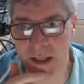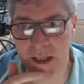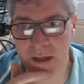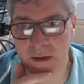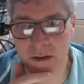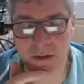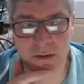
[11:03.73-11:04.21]

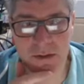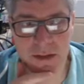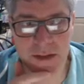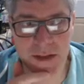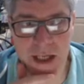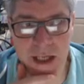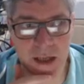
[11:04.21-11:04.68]
How cool
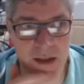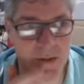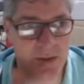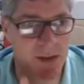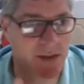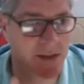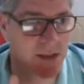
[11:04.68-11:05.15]
is that, as
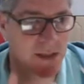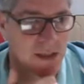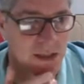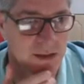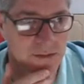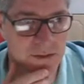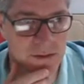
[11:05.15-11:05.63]
well as
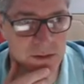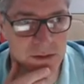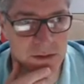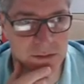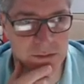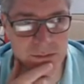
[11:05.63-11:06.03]
DDR4?